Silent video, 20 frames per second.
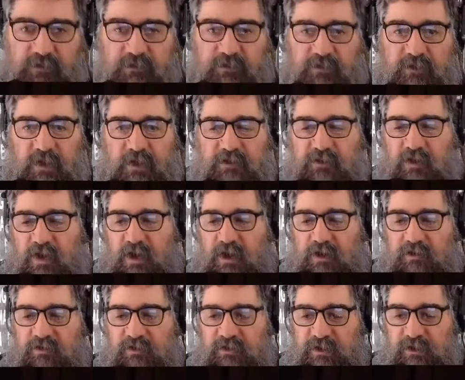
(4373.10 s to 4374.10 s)
that's
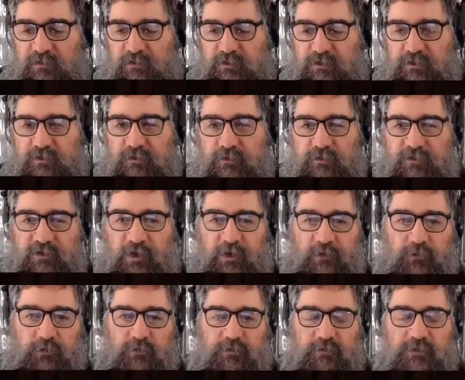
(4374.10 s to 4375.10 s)
actually the little
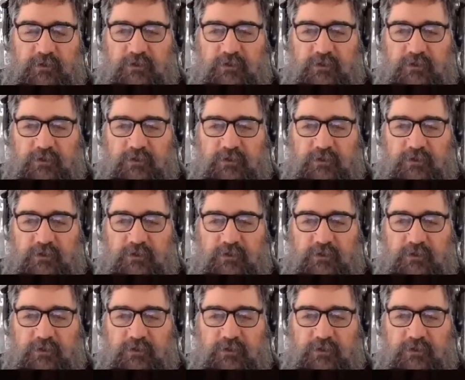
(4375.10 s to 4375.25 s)
tunnel